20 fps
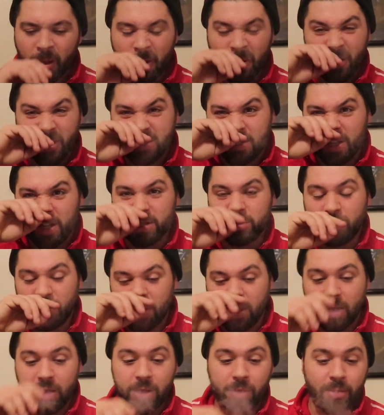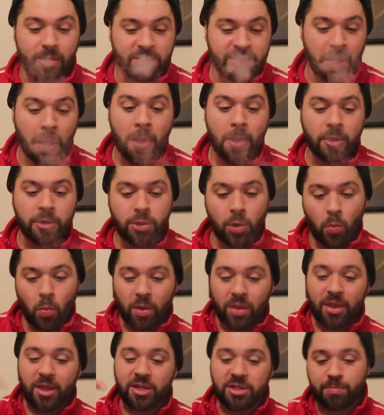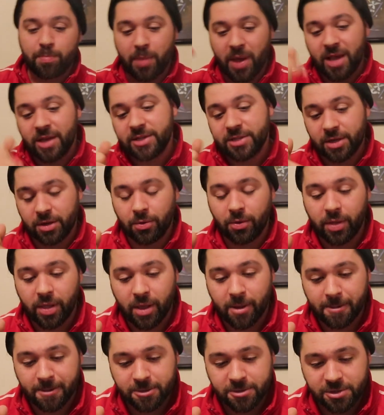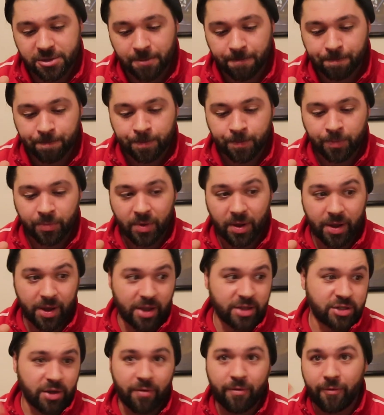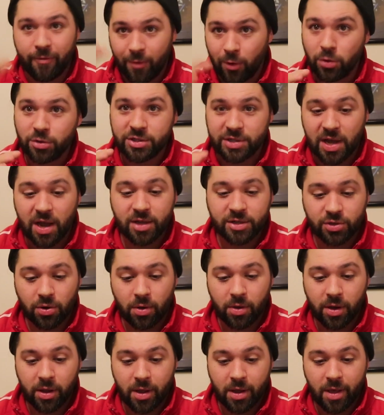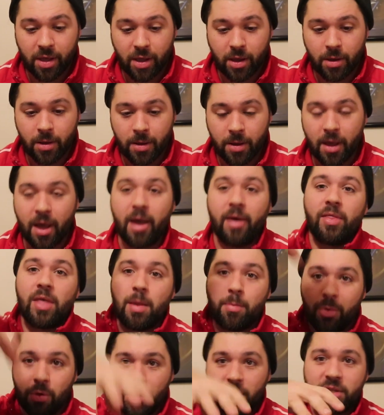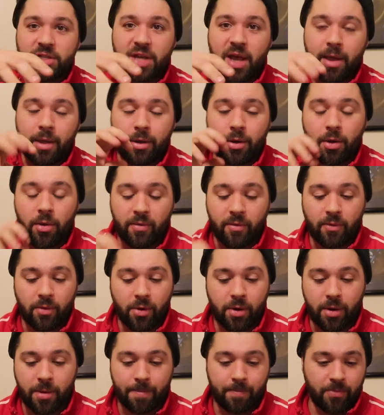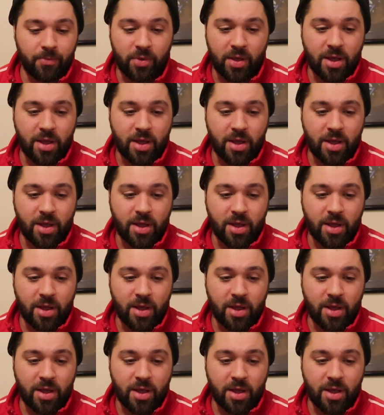This thing's ridiculous. So what this basically is a full-size RDA, and they put a tank over it.